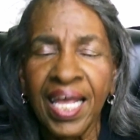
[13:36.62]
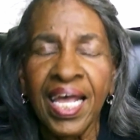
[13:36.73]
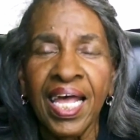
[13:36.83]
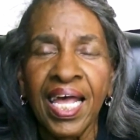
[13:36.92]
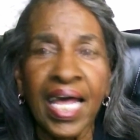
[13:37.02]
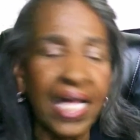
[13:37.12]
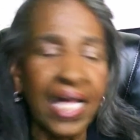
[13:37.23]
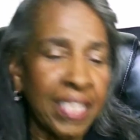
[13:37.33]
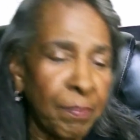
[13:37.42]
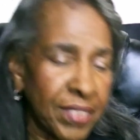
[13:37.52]
And they
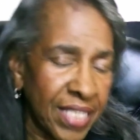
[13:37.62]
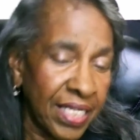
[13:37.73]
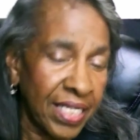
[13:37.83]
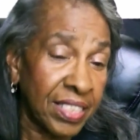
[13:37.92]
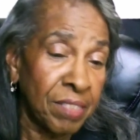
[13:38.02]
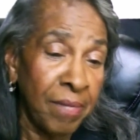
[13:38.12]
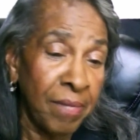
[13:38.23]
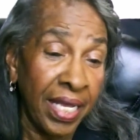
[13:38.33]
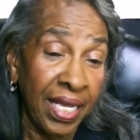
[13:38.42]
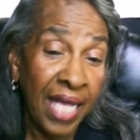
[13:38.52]
presented to me,
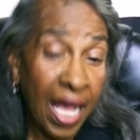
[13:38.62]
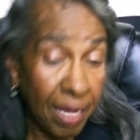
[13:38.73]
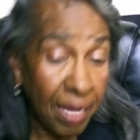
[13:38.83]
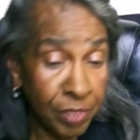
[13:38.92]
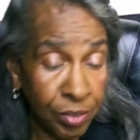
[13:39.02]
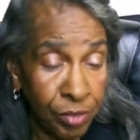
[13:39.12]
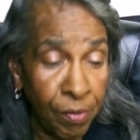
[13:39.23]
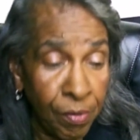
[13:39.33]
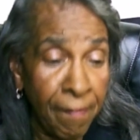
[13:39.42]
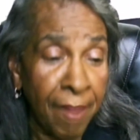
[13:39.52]
I'm sure you
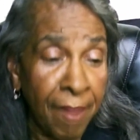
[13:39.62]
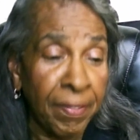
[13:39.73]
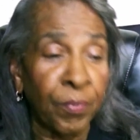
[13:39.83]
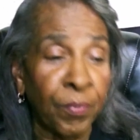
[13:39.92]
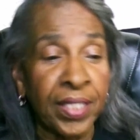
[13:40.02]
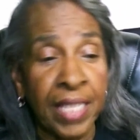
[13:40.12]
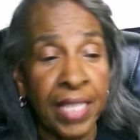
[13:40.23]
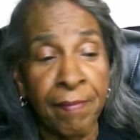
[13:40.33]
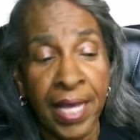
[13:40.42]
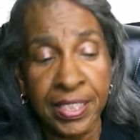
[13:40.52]
remember when they
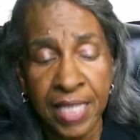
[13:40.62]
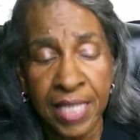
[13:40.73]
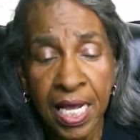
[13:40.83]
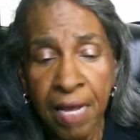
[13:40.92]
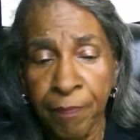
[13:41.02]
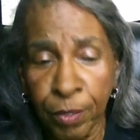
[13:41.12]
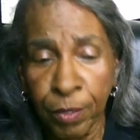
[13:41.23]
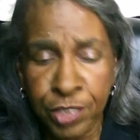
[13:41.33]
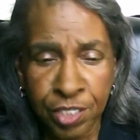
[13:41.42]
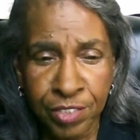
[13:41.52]
made posters
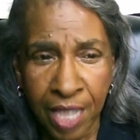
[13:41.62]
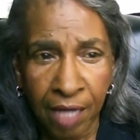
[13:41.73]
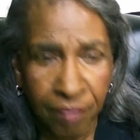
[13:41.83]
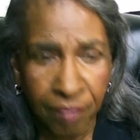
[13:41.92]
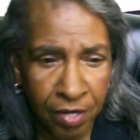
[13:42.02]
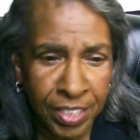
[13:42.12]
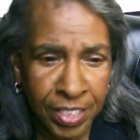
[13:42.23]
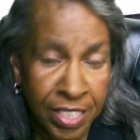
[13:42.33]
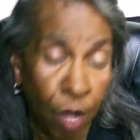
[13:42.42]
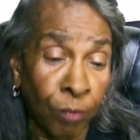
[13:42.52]
of Ernest
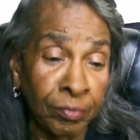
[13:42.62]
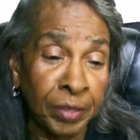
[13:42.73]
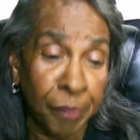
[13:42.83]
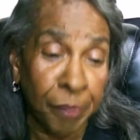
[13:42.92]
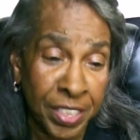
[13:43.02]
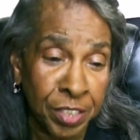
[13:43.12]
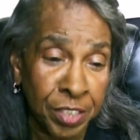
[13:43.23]
Holmes' pictures.